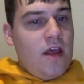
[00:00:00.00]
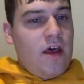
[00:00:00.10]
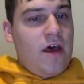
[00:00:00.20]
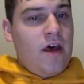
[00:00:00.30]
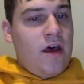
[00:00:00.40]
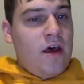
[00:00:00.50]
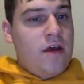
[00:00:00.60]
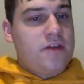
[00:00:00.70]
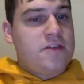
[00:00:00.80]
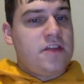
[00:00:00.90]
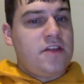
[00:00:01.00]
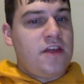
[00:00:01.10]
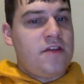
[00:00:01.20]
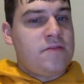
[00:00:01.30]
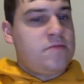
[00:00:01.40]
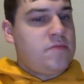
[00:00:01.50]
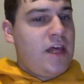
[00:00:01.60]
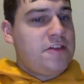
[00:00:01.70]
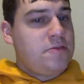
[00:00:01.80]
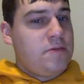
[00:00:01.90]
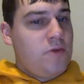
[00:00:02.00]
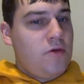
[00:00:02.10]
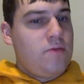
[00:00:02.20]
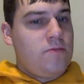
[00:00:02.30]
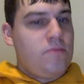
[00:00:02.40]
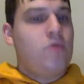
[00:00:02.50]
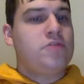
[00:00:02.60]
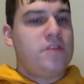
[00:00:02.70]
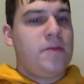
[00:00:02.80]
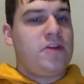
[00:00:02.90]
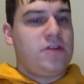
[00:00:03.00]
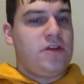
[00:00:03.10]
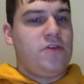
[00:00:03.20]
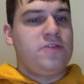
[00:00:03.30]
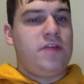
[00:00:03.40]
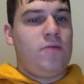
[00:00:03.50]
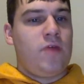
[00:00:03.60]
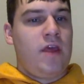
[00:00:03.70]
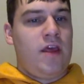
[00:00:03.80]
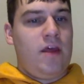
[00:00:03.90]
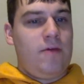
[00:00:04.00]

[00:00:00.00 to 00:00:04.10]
Let's see, then that's when most of the major guilds then will kick in.